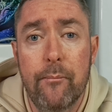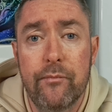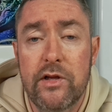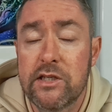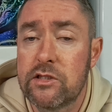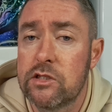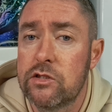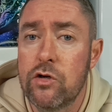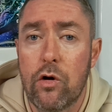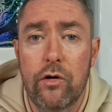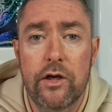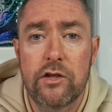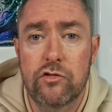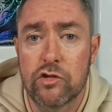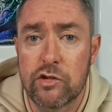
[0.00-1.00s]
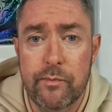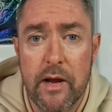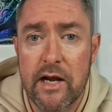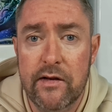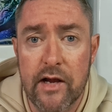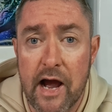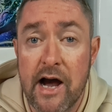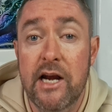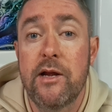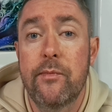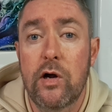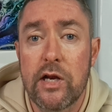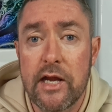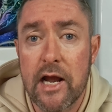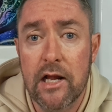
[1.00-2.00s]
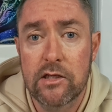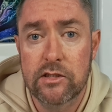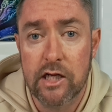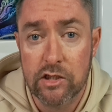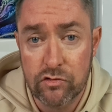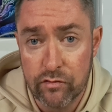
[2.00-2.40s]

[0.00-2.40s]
This is no disrespect to anybody else that's